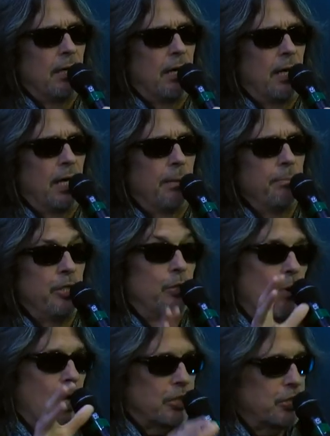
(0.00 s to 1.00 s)
um,
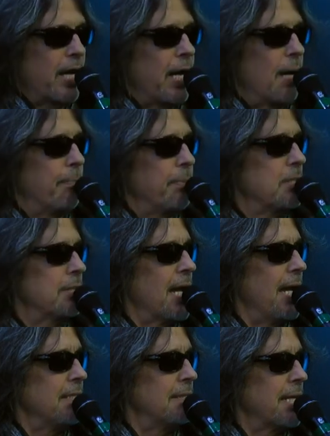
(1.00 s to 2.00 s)
you are set up and
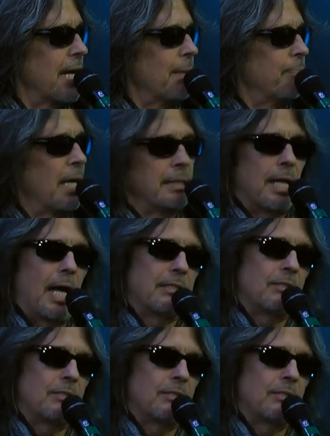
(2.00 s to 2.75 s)
staying set up like that.